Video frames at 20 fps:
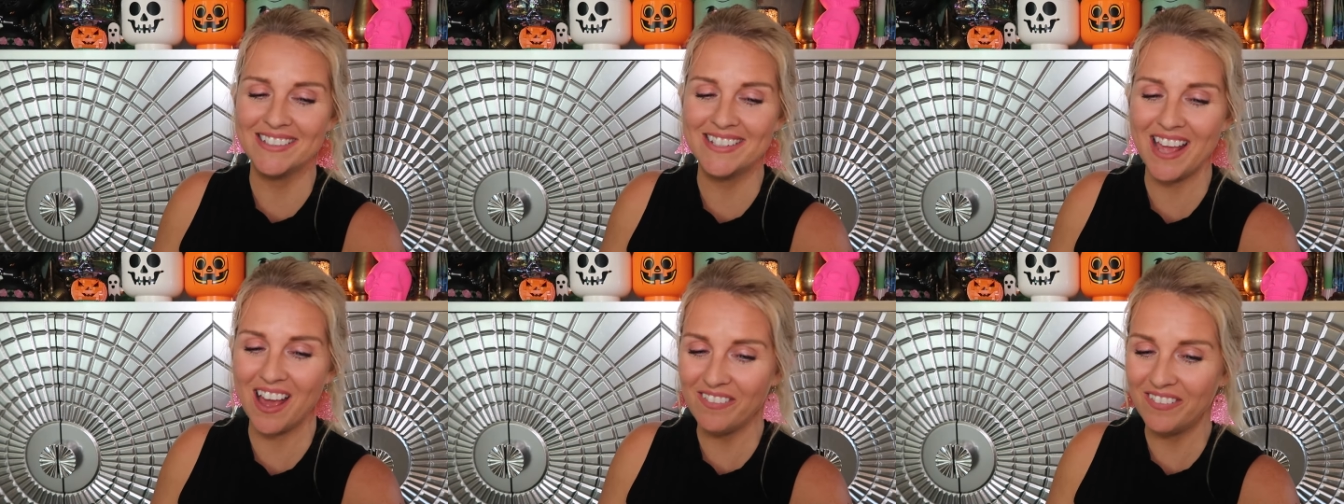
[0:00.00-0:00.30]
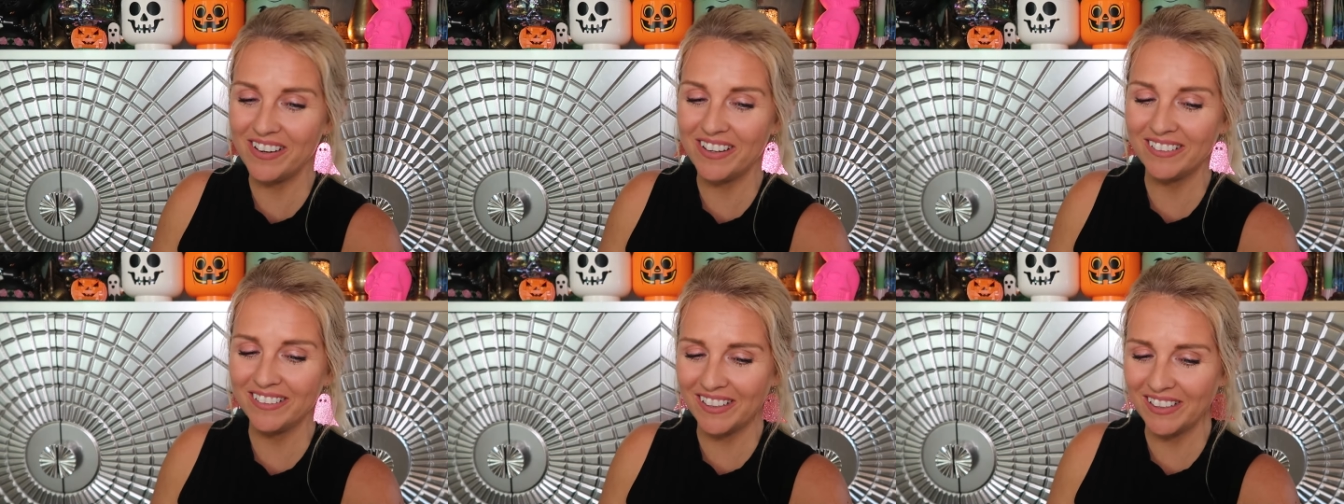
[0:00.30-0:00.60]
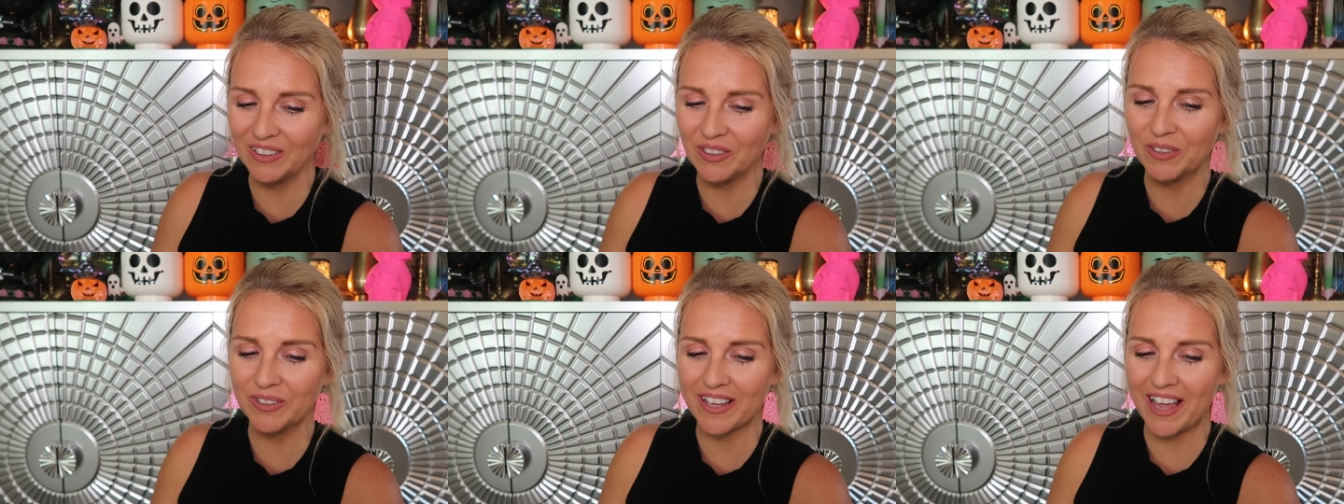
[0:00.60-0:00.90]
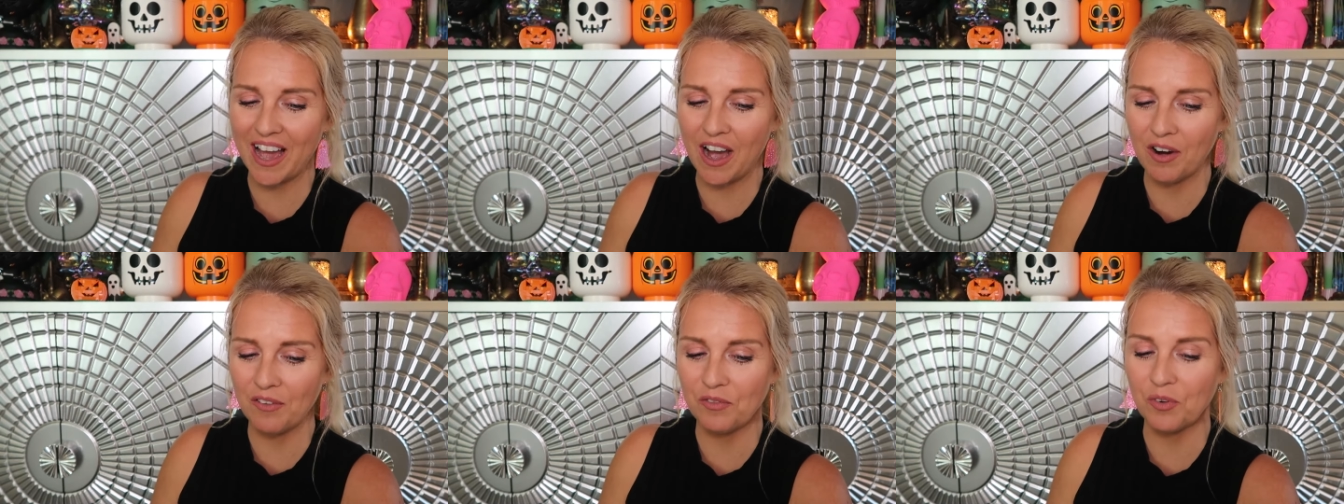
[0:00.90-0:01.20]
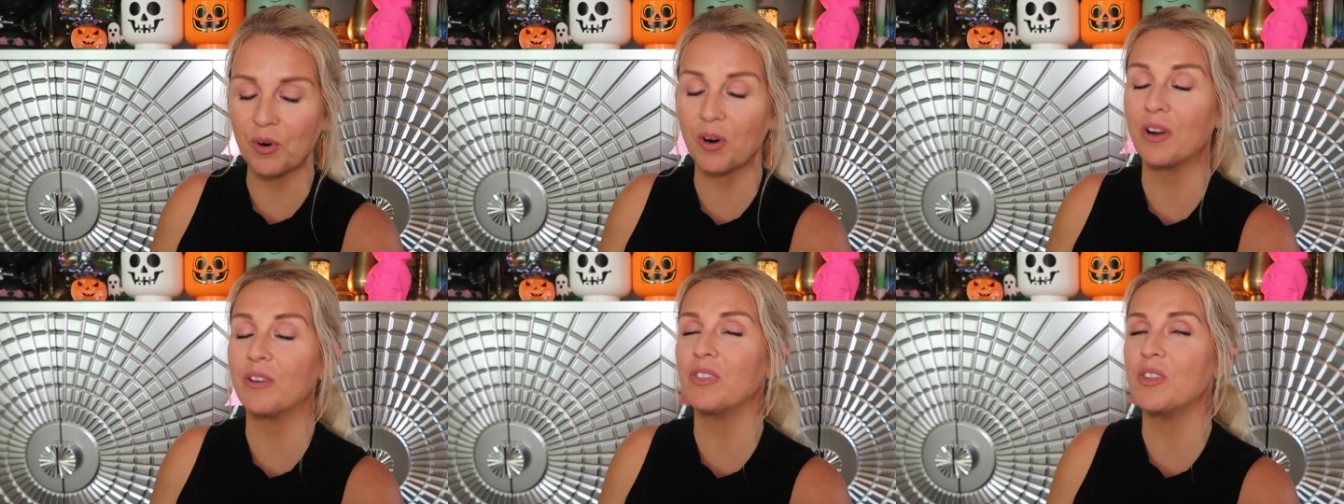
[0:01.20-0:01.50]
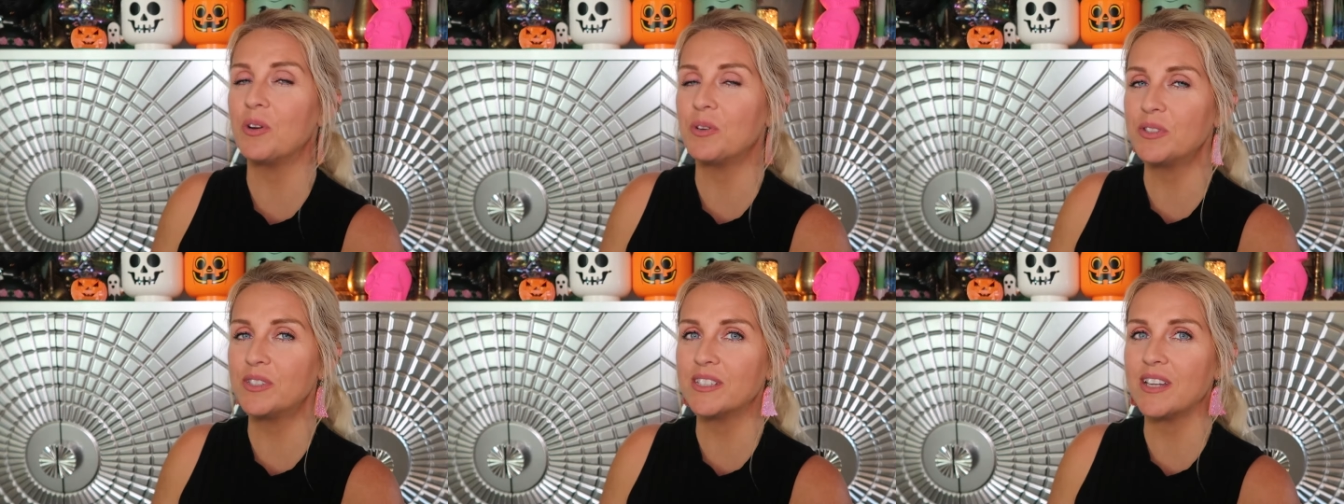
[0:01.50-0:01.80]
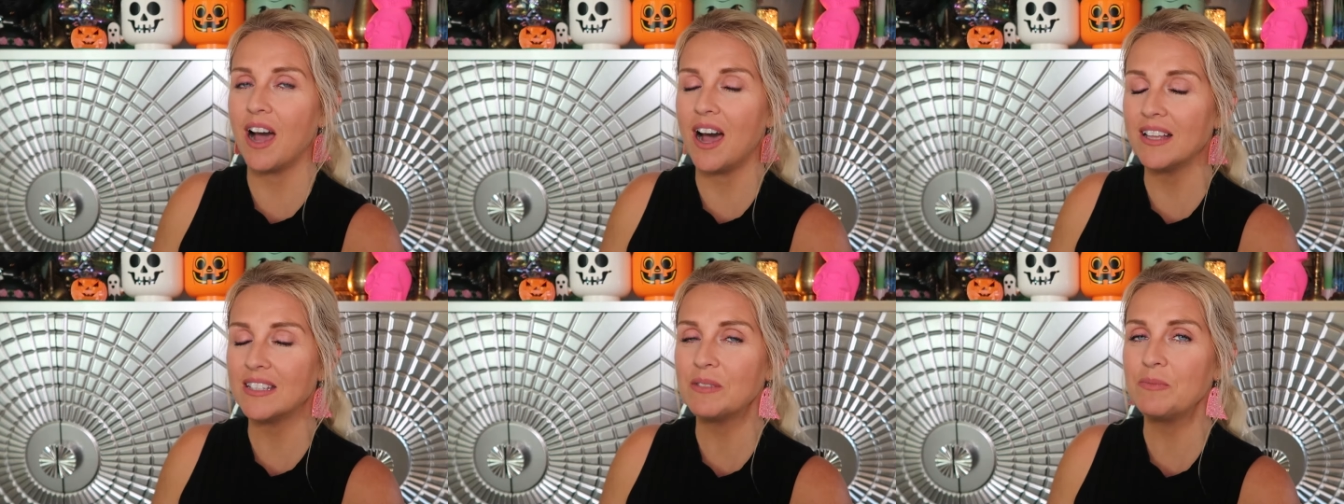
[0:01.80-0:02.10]
Definitely look out for those
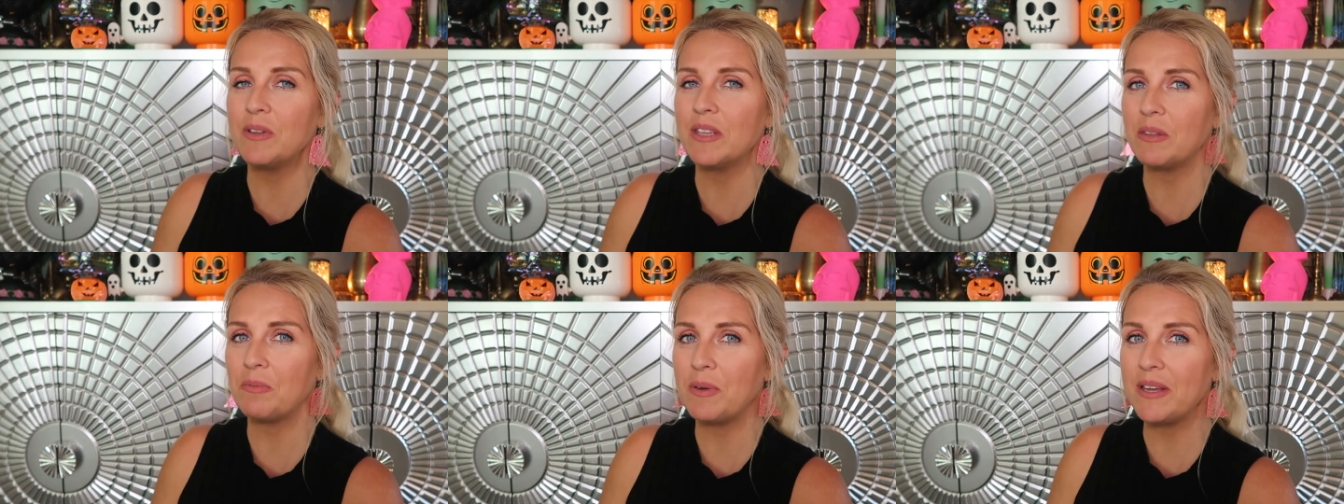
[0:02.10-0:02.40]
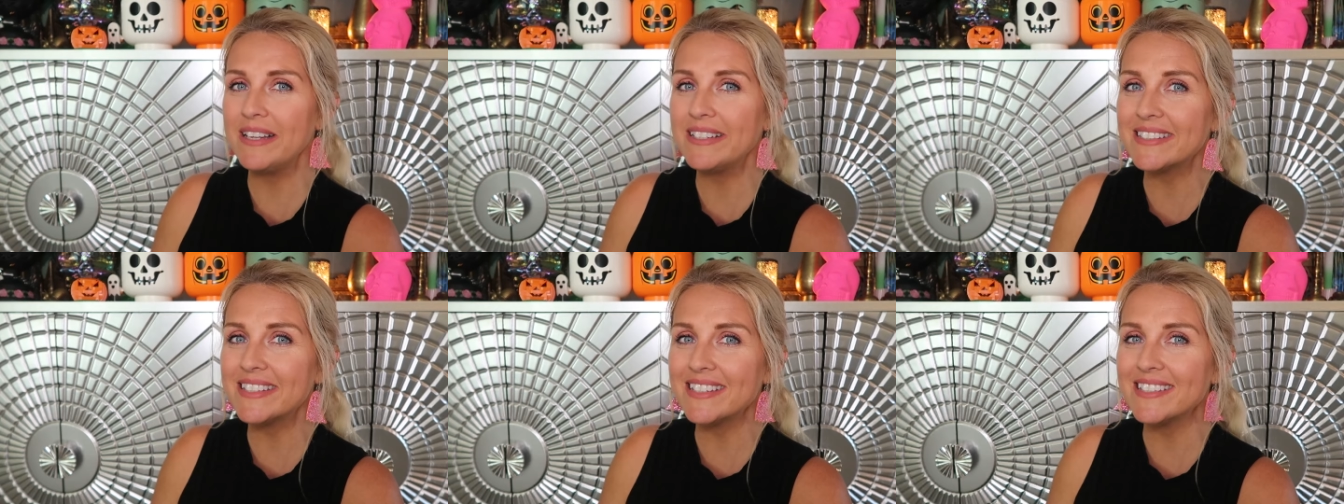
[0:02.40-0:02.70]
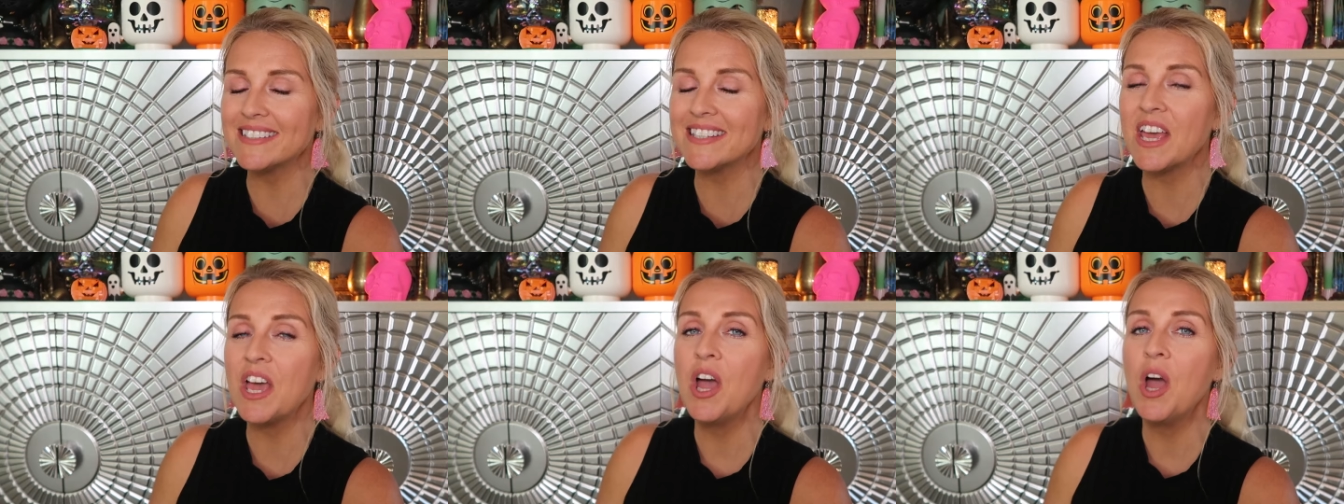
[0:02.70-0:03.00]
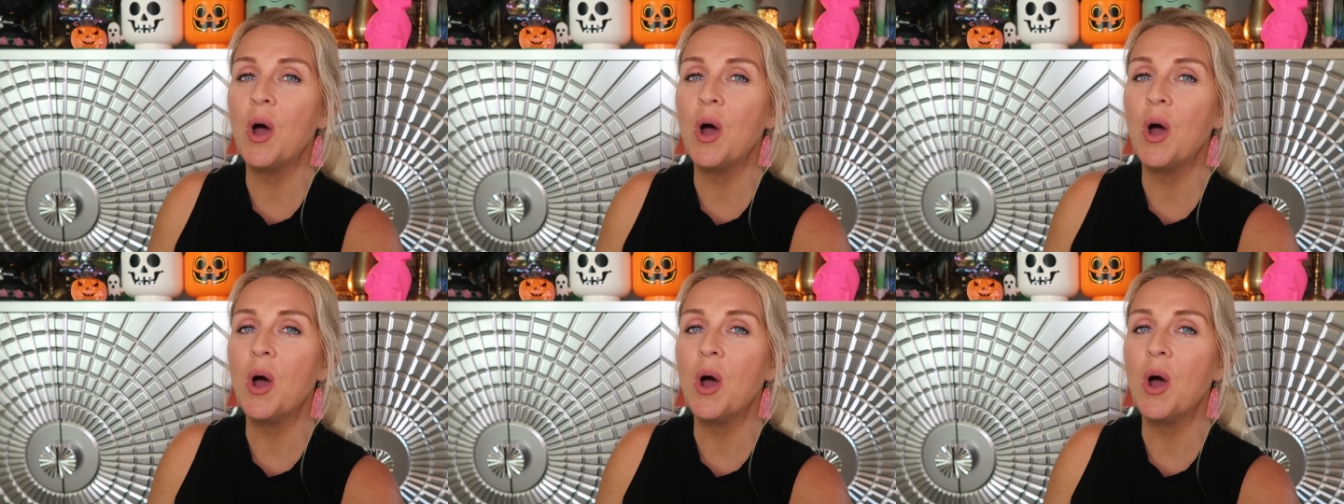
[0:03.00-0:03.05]
Scott Smith pieces,